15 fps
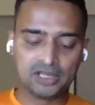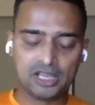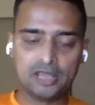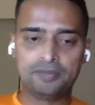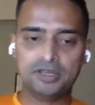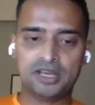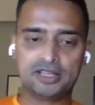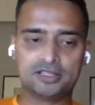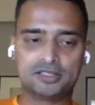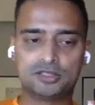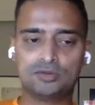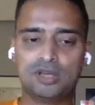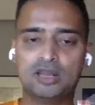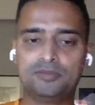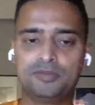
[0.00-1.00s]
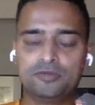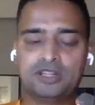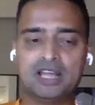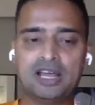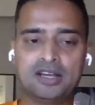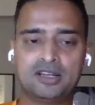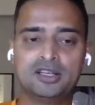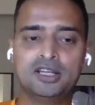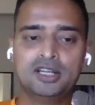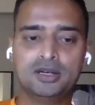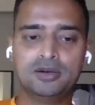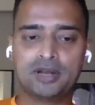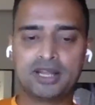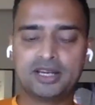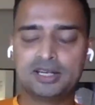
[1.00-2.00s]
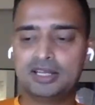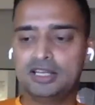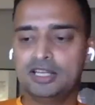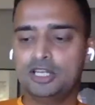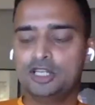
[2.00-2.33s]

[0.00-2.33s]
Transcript: APIs to help you with that, right?